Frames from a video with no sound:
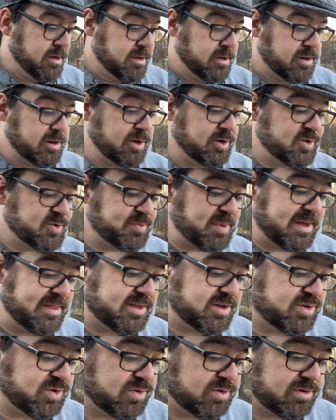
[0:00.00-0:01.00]
Close by the
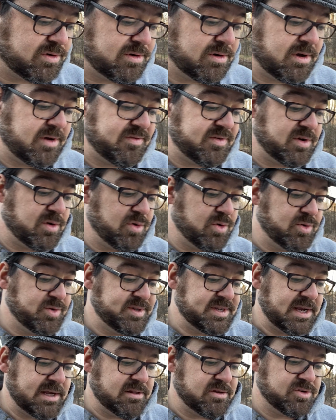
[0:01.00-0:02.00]
door of an old
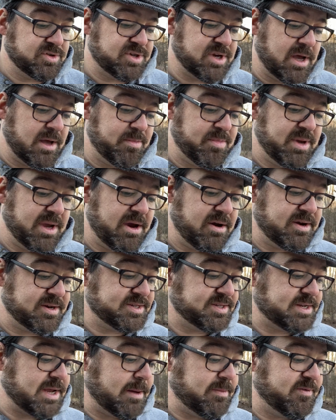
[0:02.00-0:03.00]
tailor shop, Eric
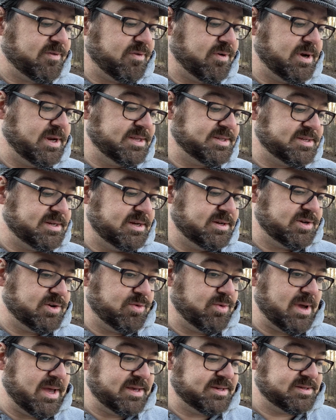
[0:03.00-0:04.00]
stopped for an instant to
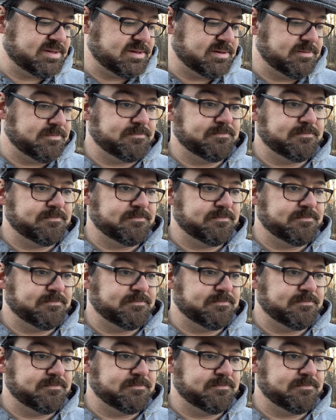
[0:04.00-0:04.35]
rest.